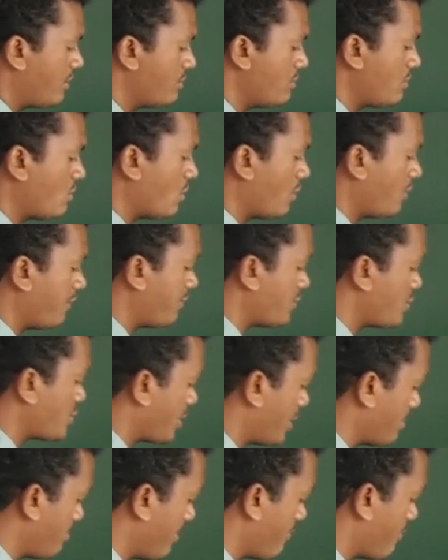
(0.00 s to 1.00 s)
two
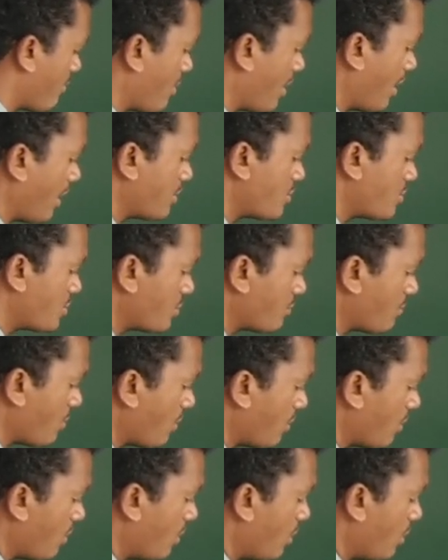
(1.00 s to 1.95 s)
coefficient before H2O,